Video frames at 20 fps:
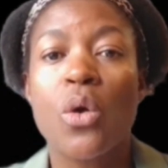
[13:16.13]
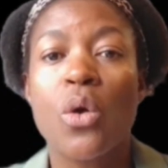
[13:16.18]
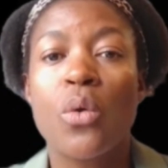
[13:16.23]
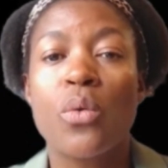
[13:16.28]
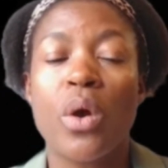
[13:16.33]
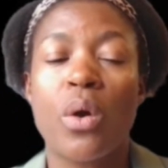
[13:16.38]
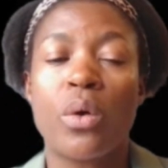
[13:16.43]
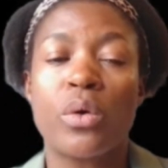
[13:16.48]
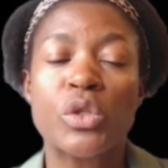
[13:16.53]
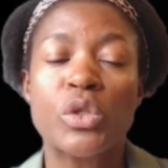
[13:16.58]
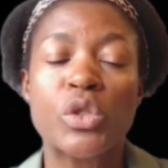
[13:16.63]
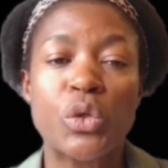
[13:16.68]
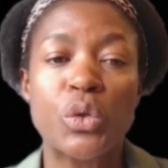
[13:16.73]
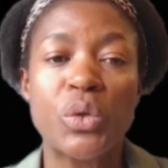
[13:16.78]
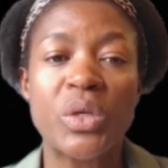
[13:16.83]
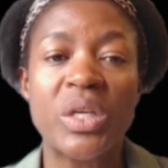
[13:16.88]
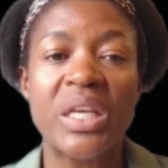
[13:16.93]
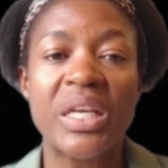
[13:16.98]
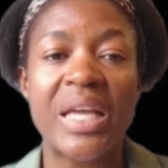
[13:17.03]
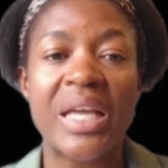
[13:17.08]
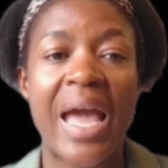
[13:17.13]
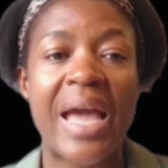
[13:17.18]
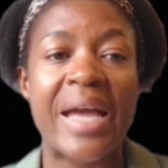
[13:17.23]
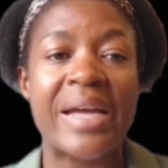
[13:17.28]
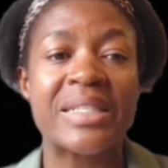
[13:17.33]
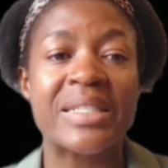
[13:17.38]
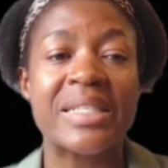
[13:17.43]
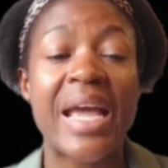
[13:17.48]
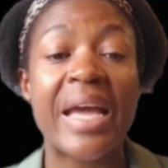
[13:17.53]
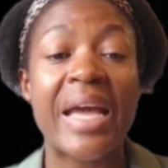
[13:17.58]
We are also looking
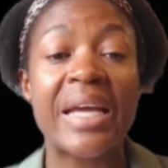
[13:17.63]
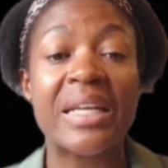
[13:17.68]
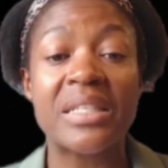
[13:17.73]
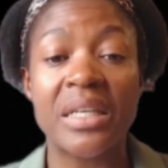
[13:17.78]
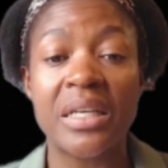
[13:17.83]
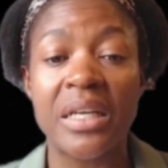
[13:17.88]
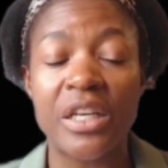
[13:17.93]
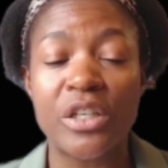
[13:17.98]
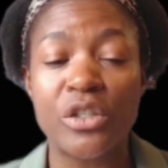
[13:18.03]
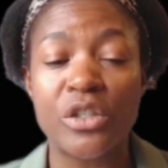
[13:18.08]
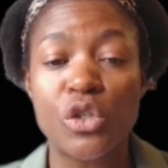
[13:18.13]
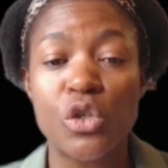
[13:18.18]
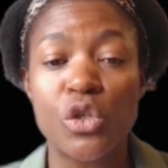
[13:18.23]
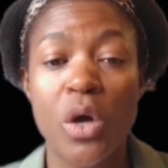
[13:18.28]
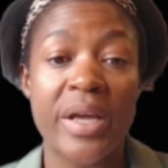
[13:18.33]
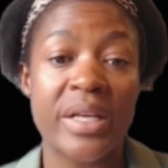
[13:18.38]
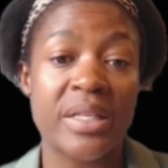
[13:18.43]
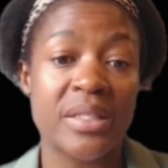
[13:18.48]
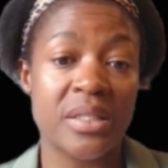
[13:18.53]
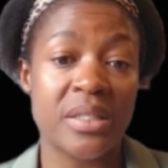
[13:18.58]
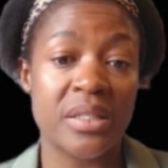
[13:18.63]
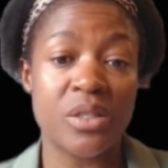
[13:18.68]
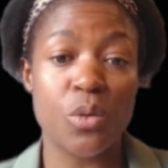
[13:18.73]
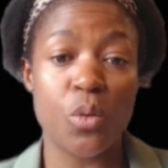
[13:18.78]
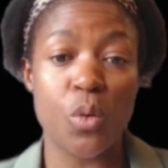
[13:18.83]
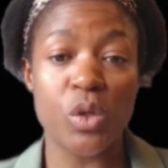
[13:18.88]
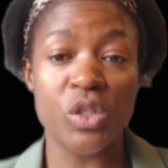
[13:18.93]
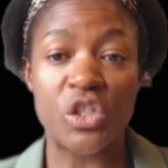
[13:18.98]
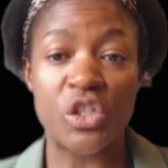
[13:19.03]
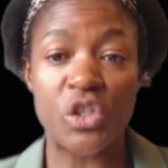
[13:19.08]
at adding into our existing
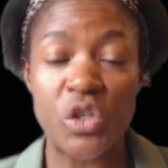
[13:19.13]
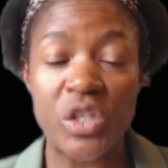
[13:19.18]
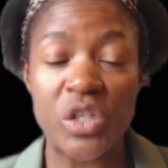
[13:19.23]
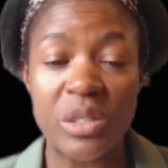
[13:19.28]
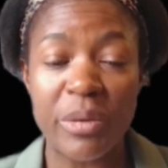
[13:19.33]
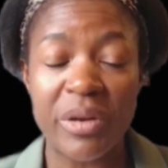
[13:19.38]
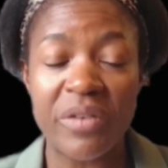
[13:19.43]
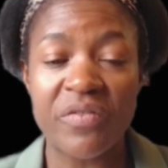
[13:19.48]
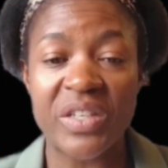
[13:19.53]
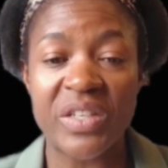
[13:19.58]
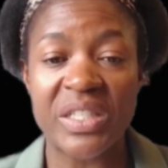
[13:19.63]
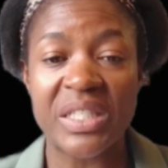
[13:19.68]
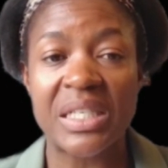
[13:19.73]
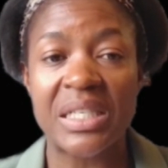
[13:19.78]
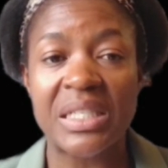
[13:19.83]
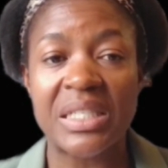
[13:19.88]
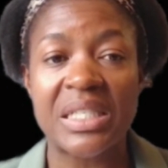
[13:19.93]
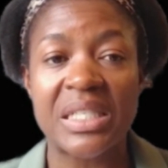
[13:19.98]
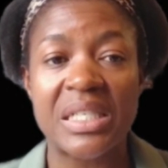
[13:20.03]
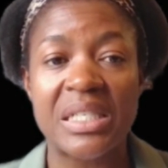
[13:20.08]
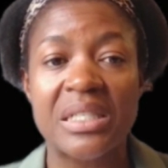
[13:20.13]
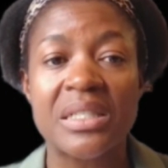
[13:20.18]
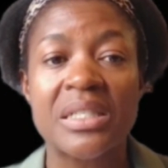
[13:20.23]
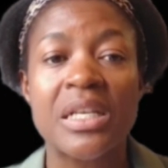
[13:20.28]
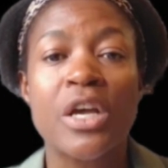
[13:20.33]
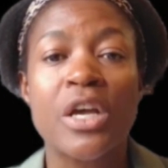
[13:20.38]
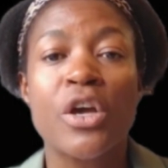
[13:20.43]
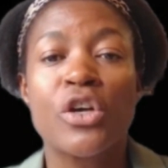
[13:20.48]
water treatment facilities.